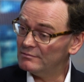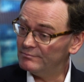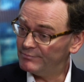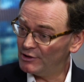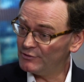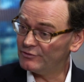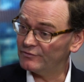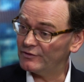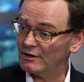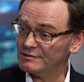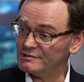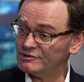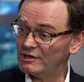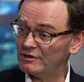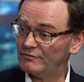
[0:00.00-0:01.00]
Both of those
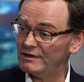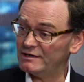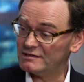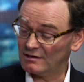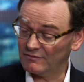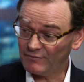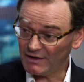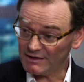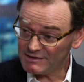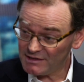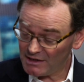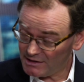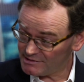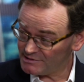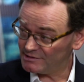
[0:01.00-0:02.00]
are generating
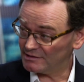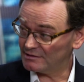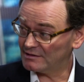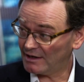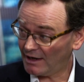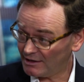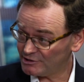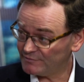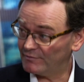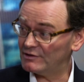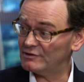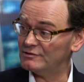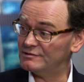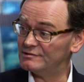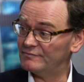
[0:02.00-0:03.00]
fantastic cash
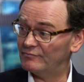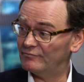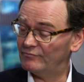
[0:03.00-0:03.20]
flows.